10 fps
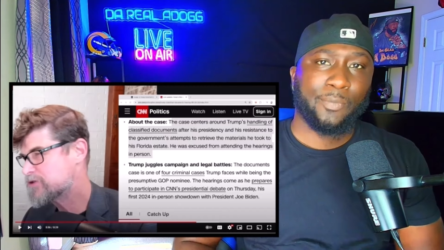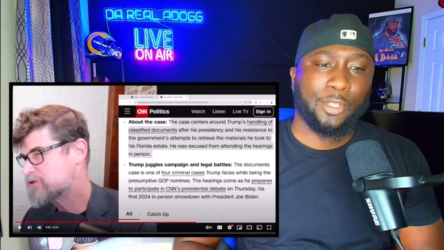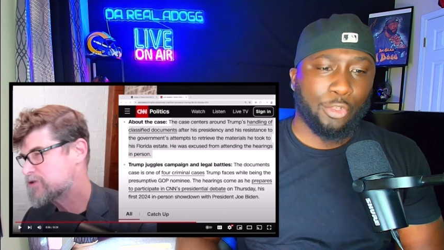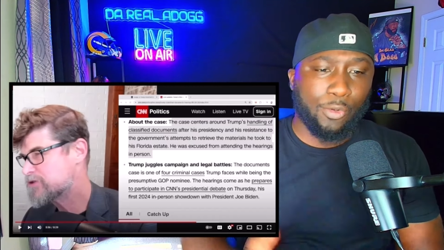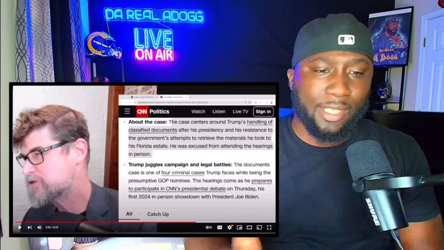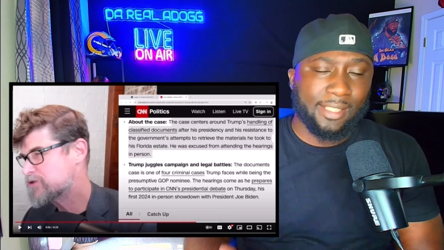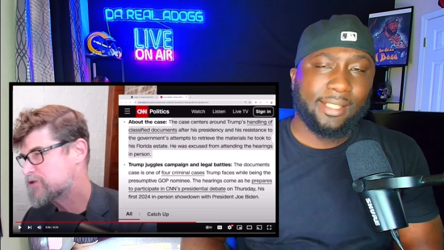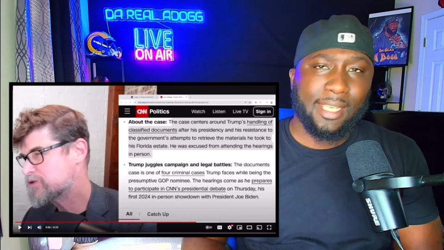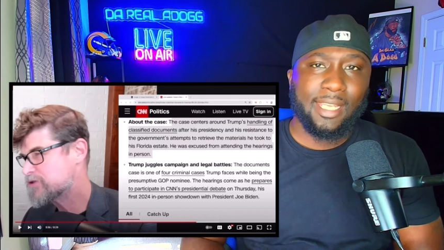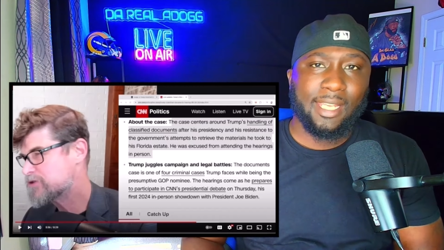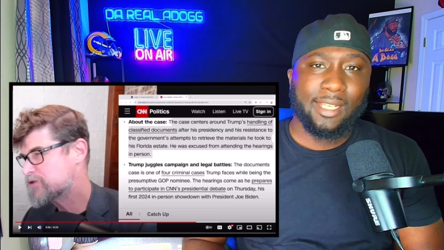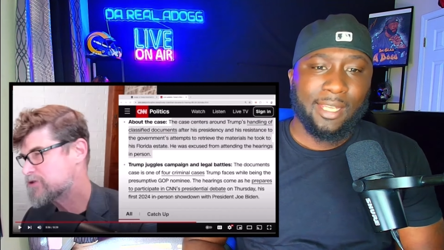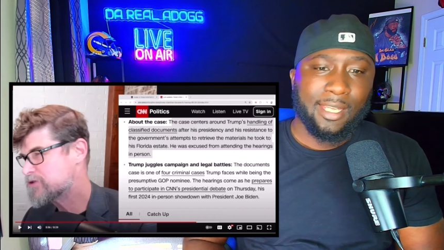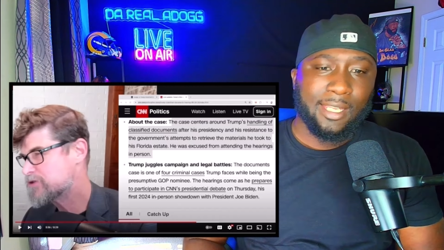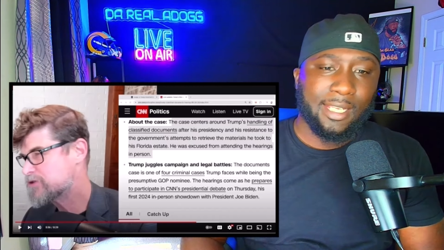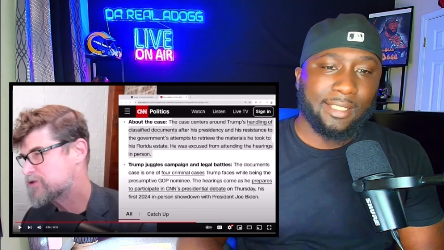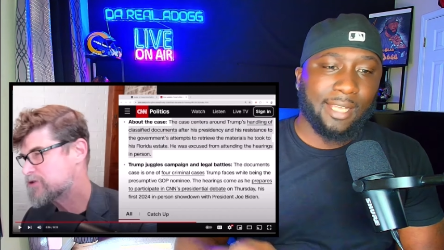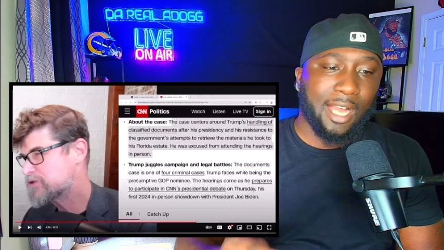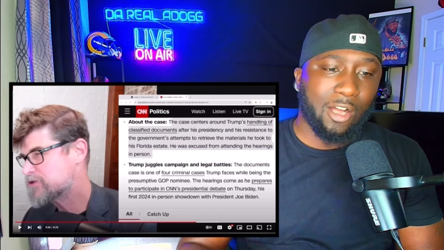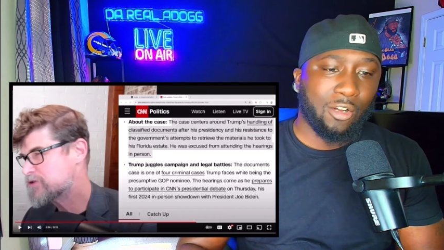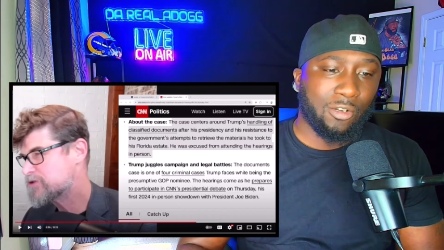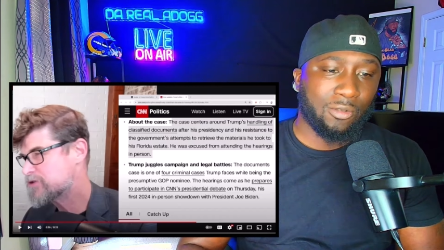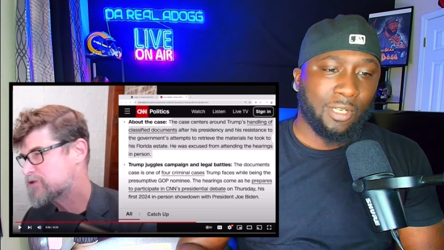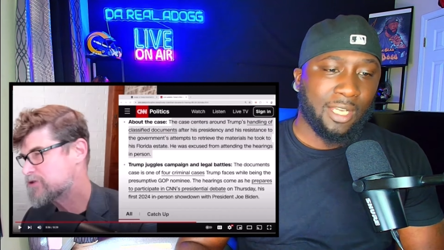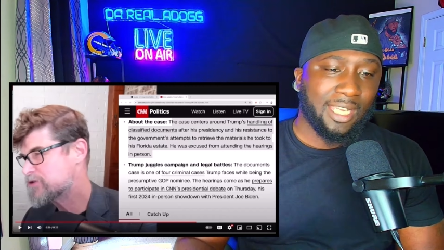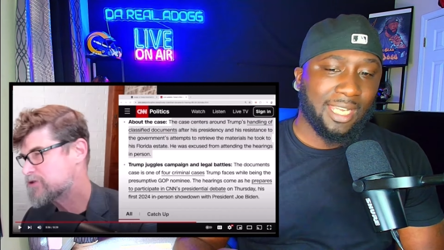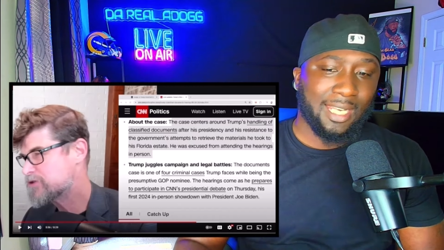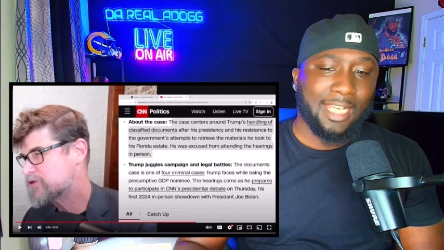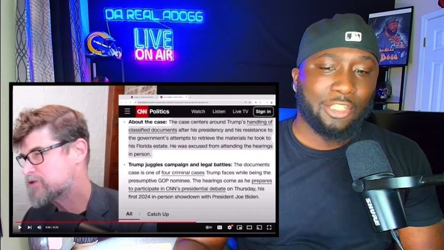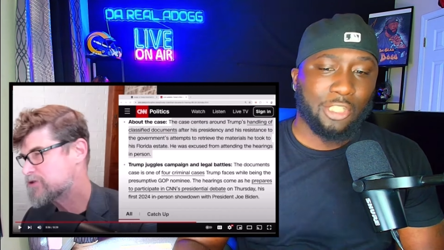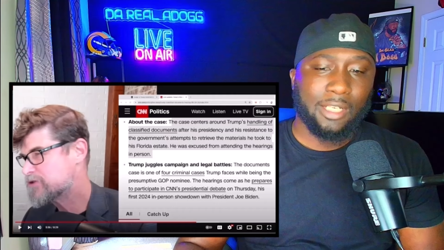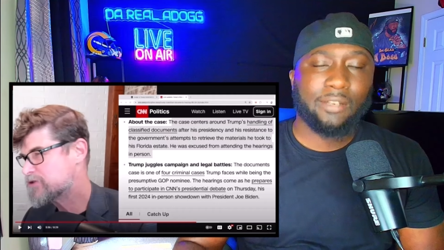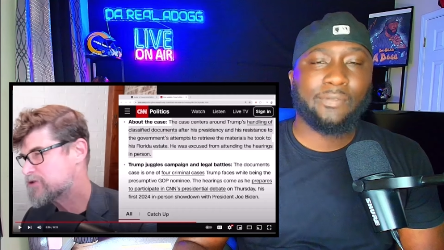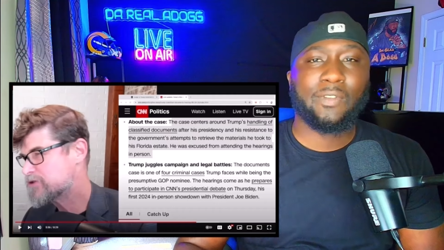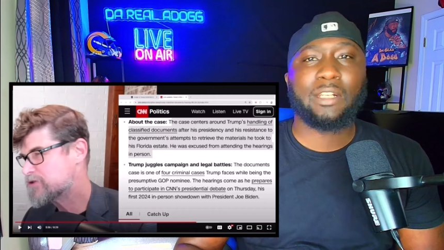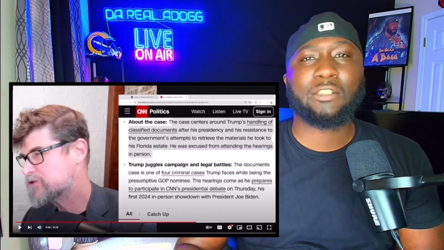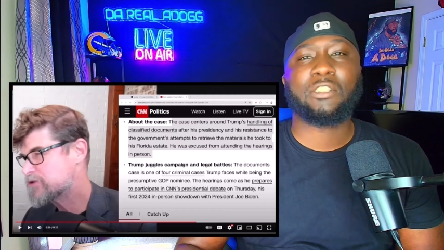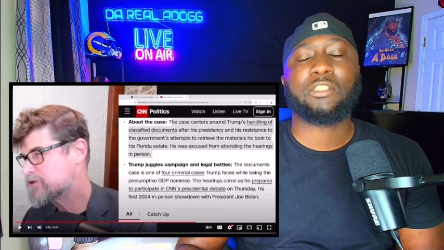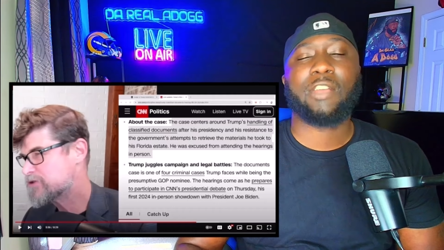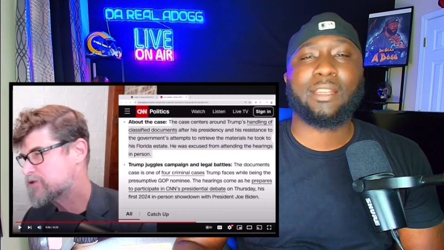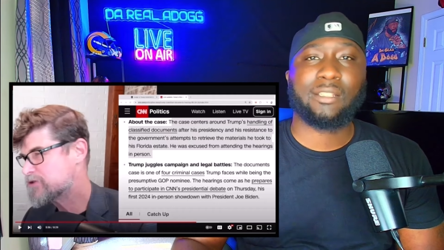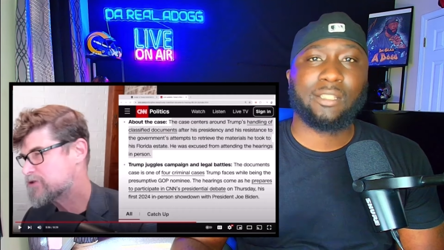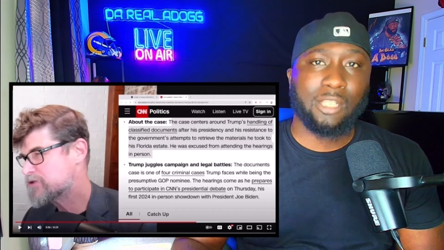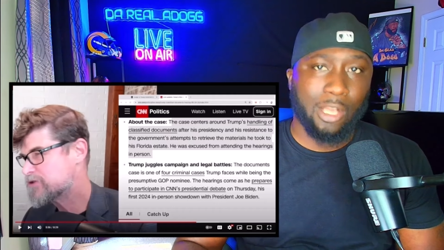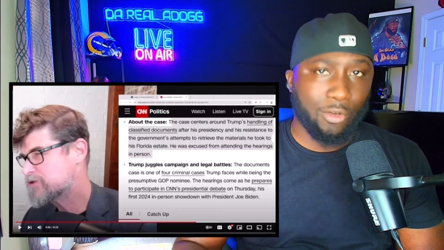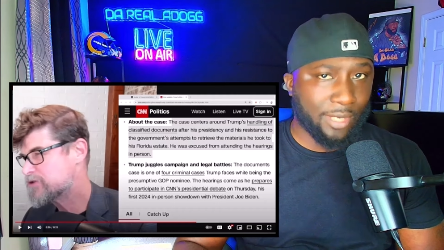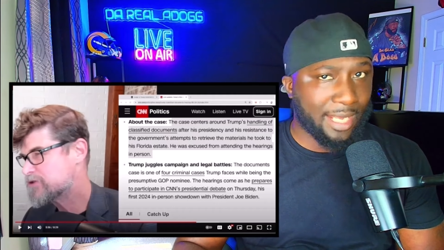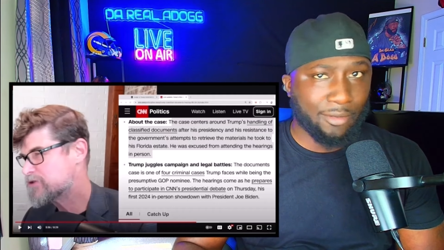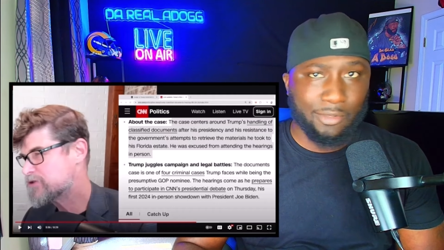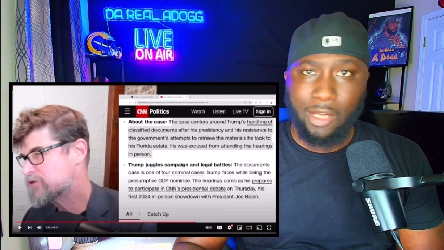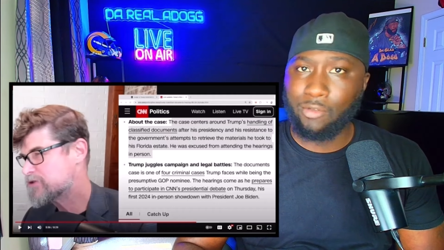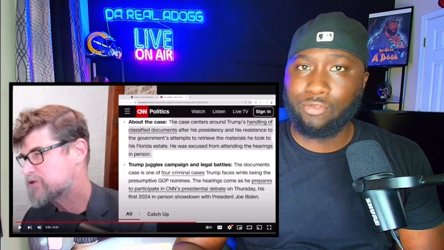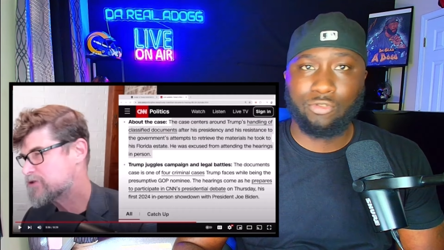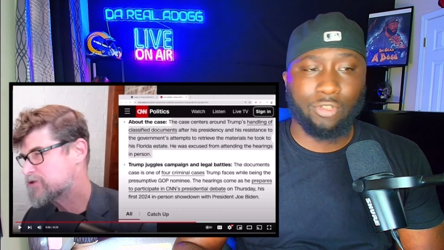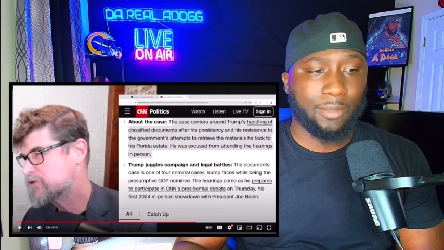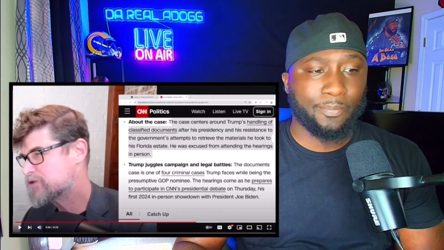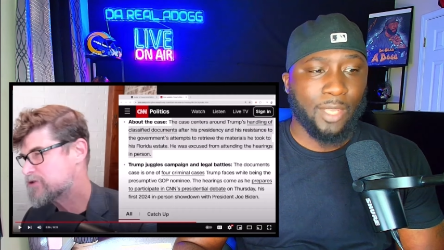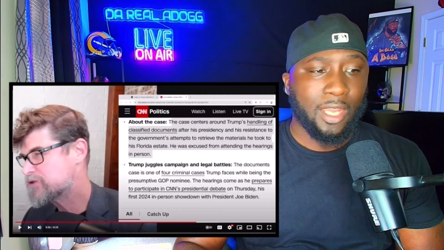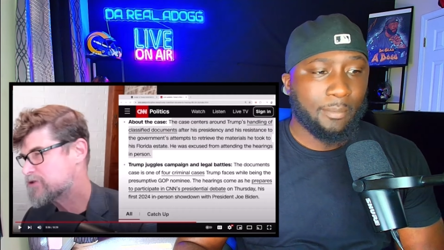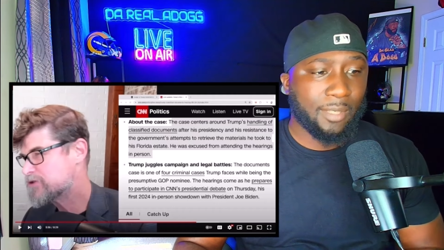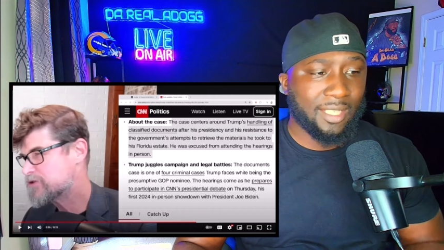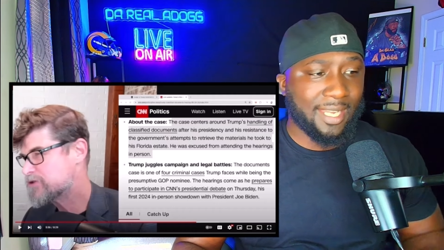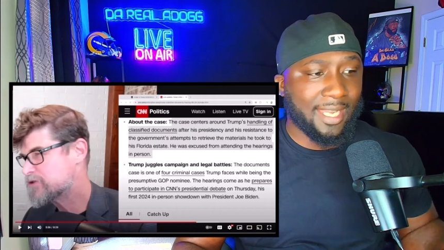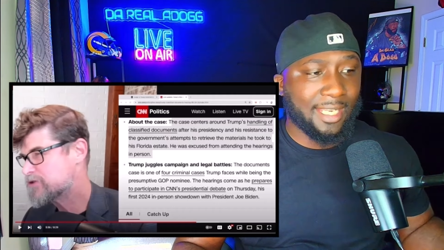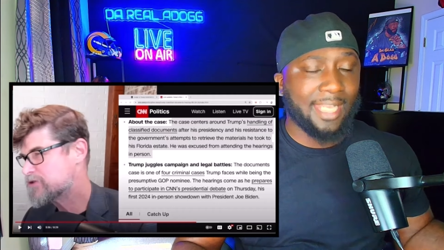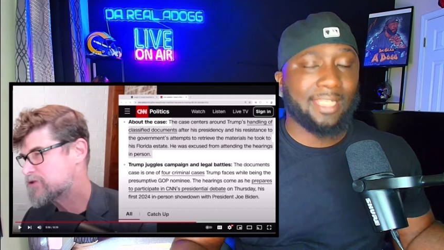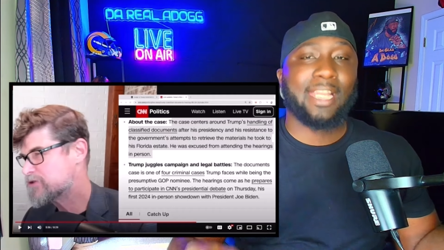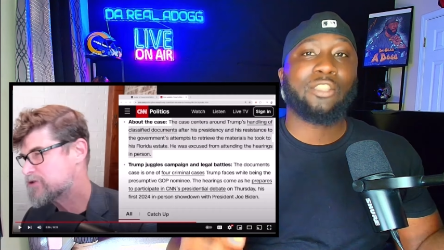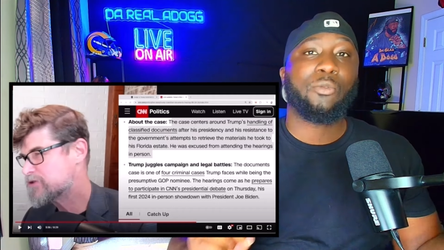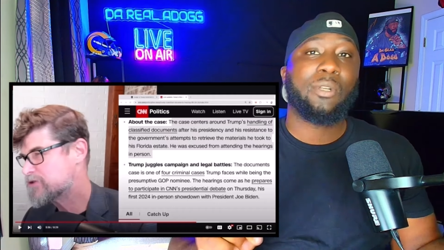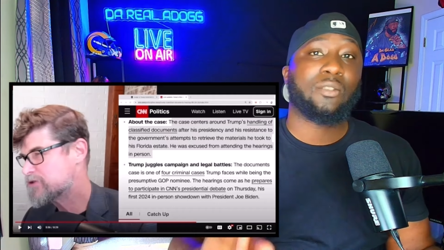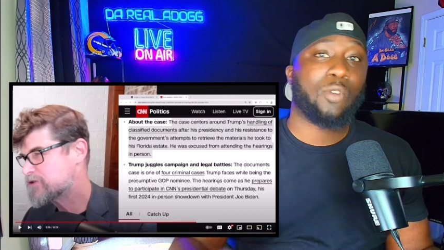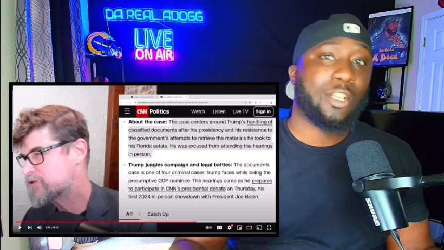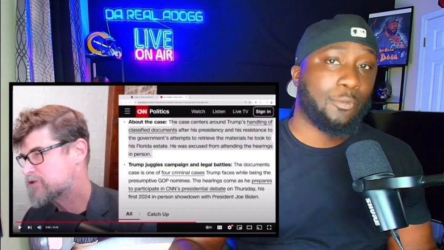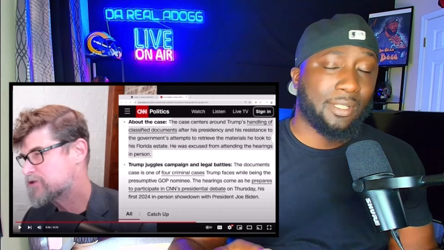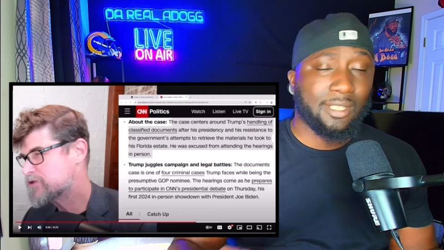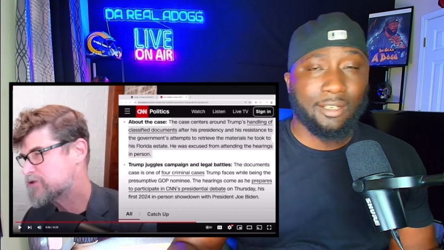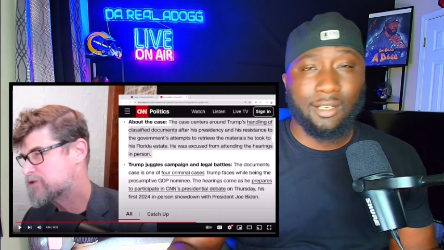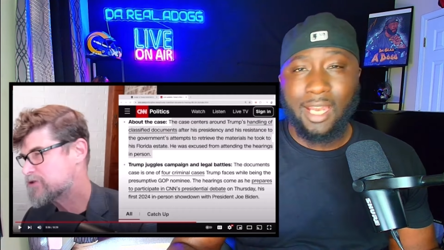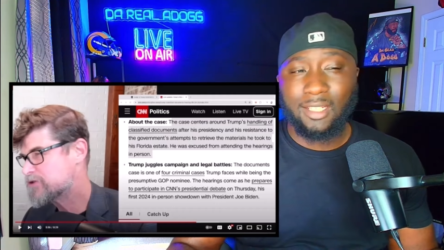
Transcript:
Speaker 1: You can see it. It's all election interference to try to slow down Donald Trump. But yet, and that's the reason why you've been seeing a lot